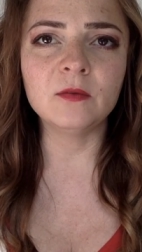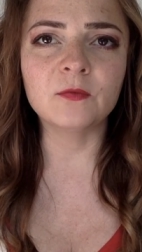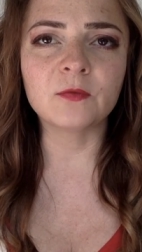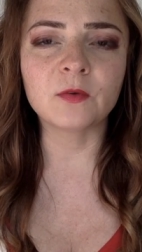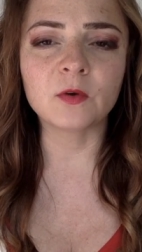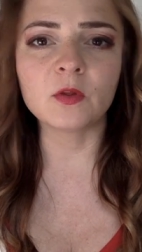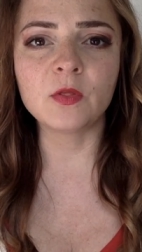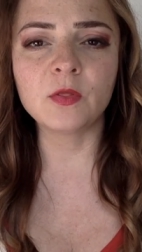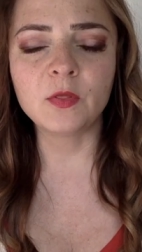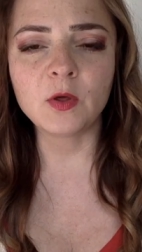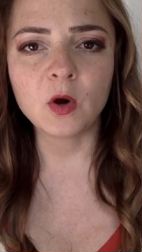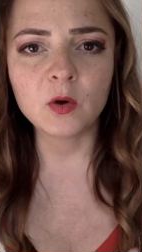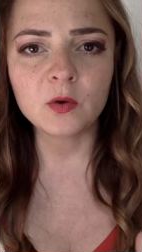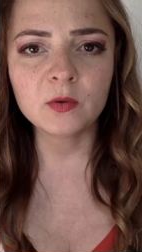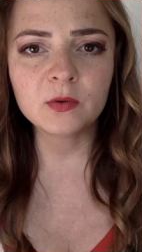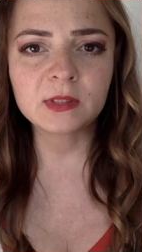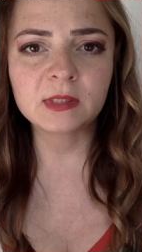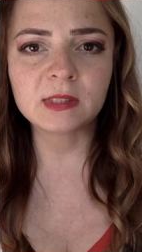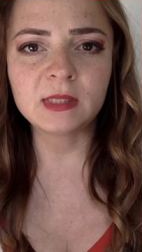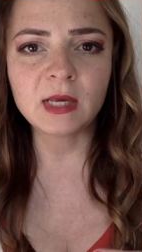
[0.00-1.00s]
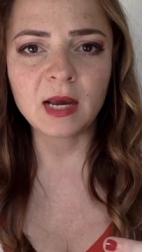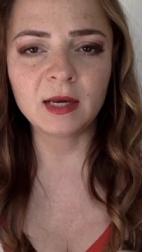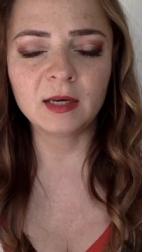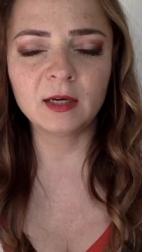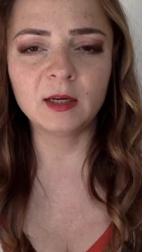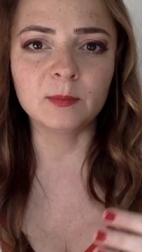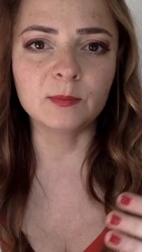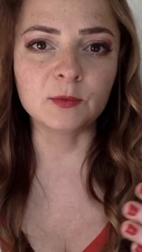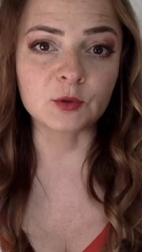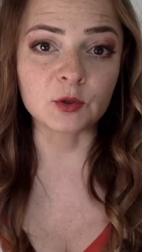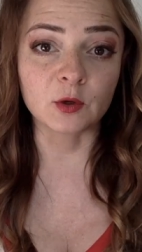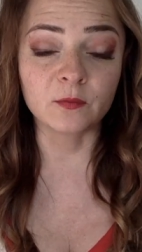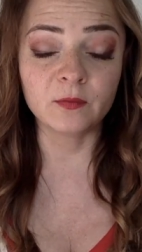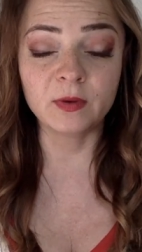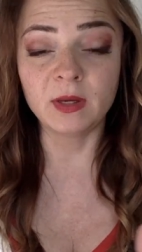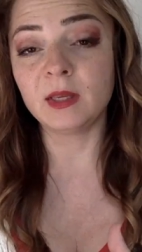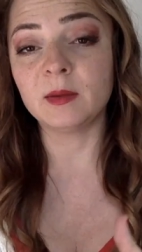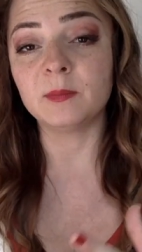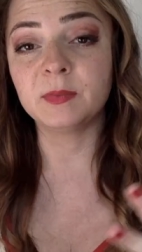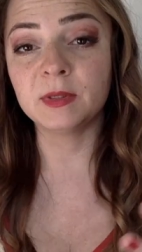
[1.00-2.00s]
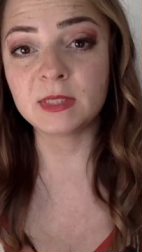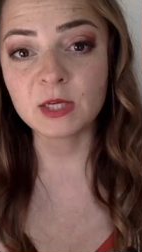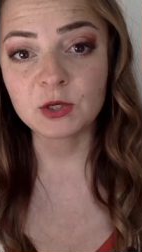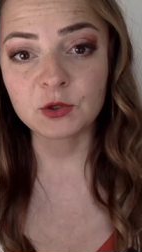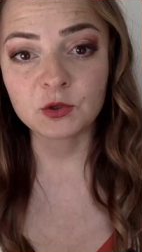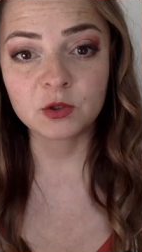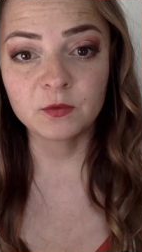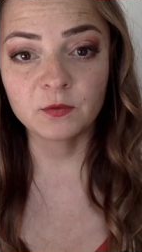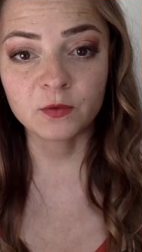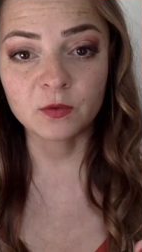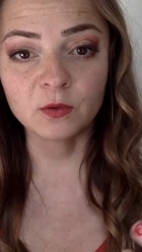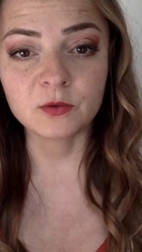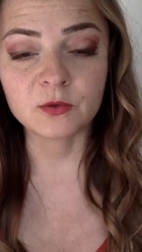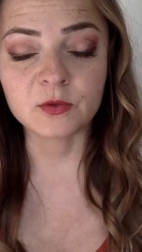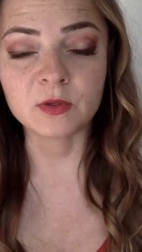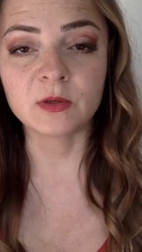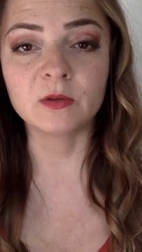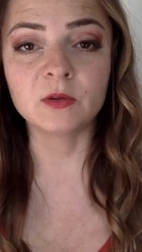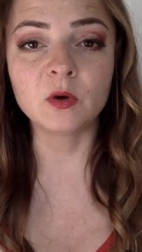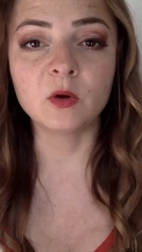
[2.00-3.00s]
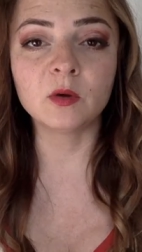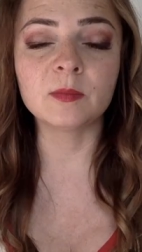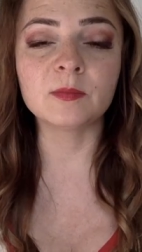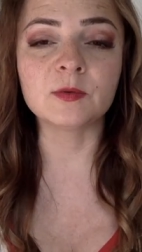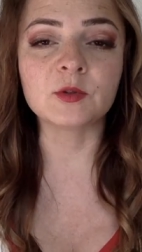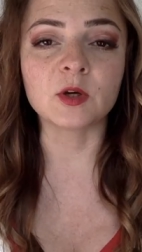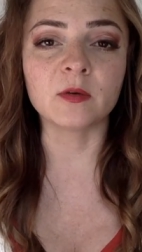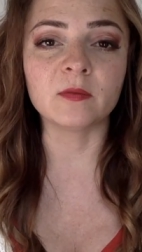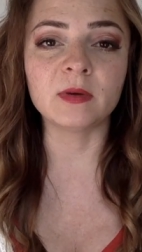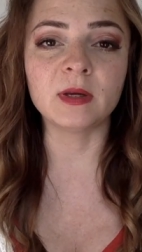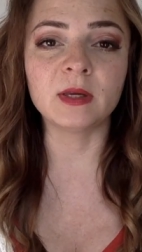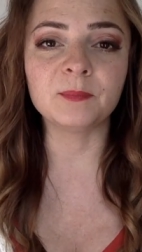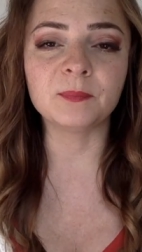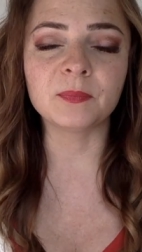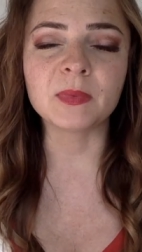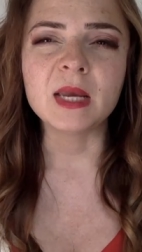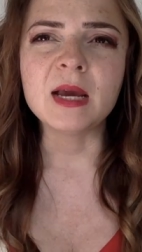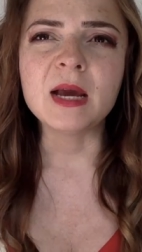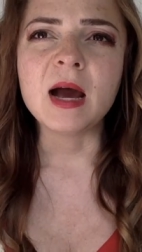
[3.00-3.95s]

for those that observe it and potentially for those that don't observe it,